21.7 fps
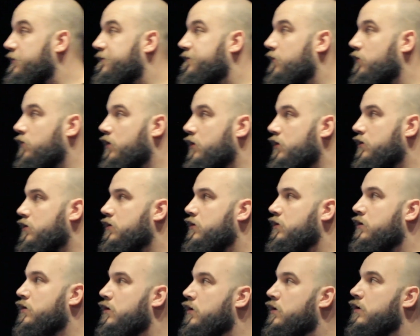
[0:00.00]
before,
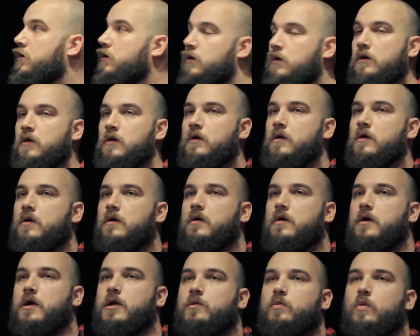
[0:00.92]

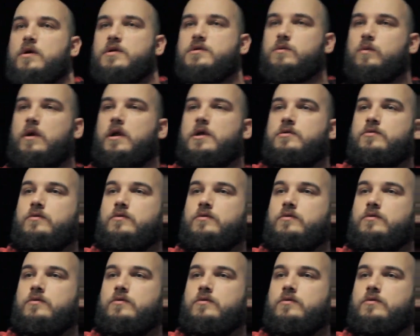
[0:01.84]
it works when I